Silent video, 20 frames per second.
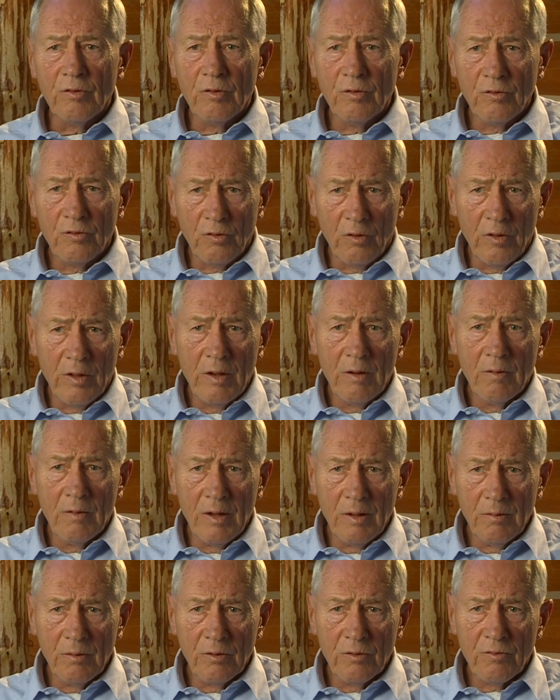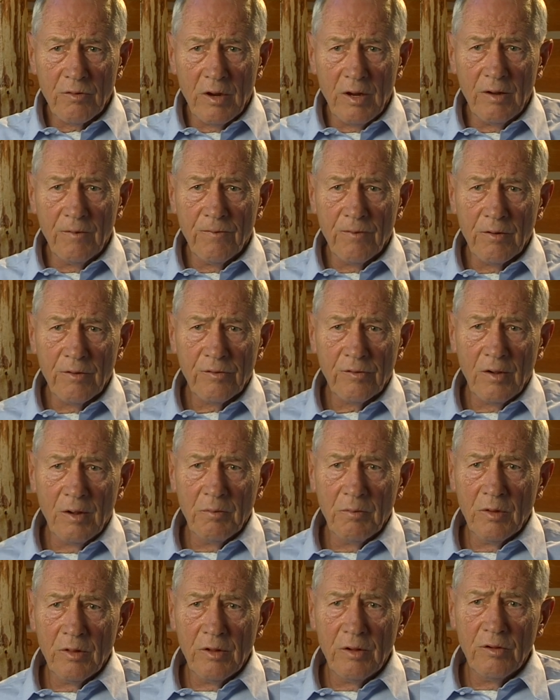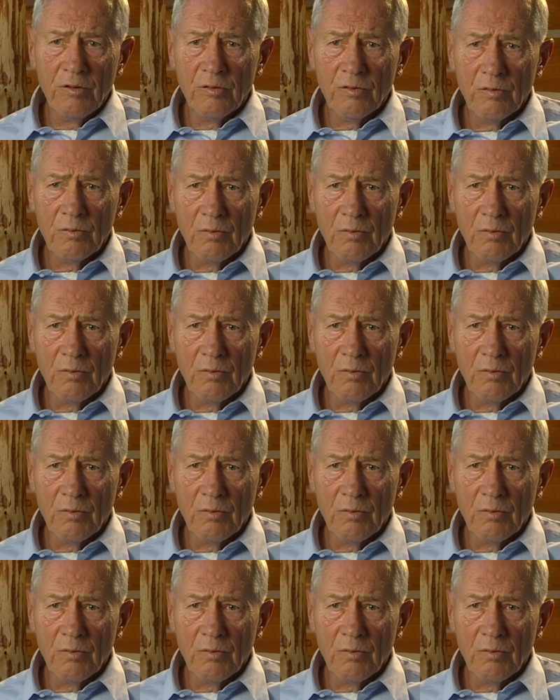And so they were able to trade for some of these